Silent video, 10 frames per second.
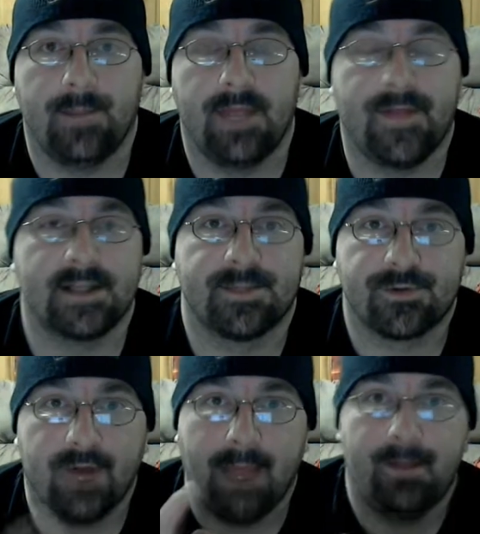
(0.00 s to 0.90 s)
Hit that
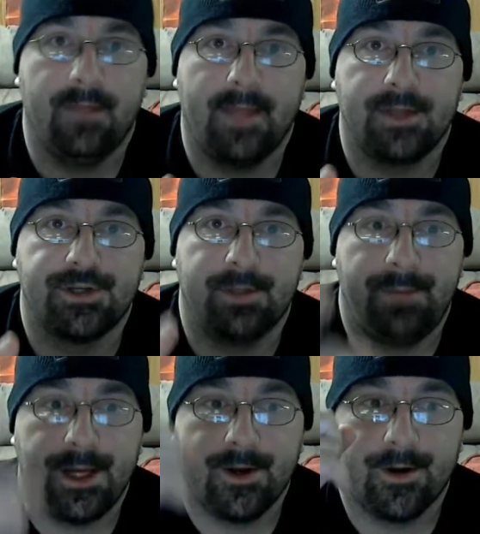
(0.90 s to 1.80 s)
subscribe button that should
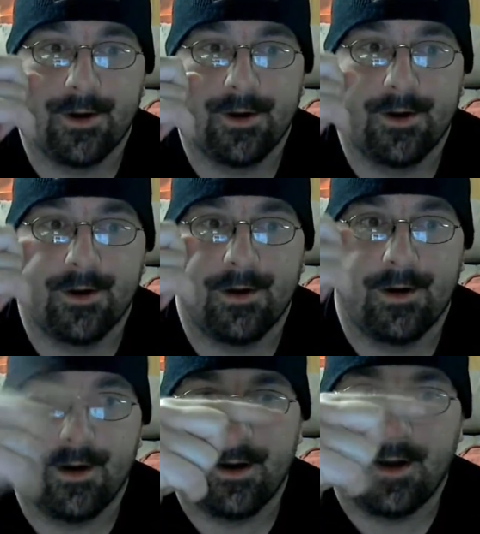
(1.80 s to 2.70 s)

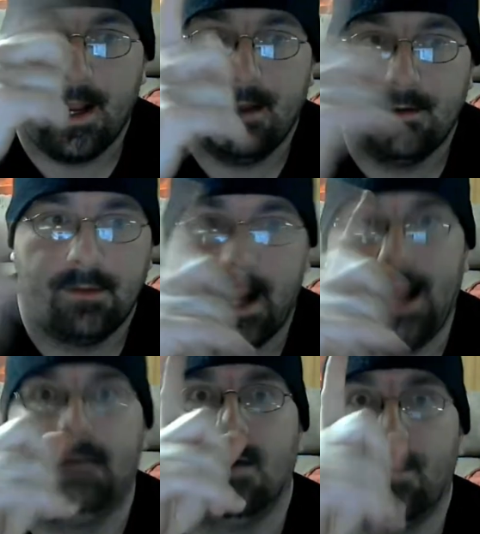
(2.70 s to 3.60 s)
appear
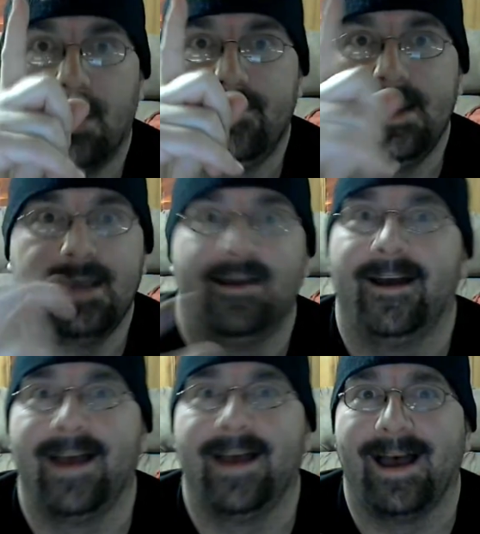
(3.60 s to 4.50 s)
above me.
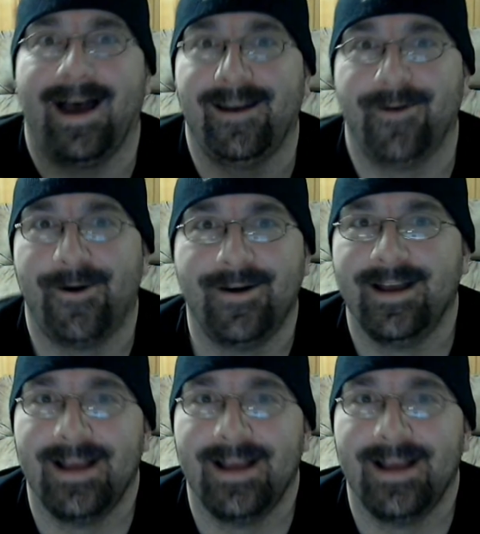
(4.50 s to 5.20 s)
I don't know.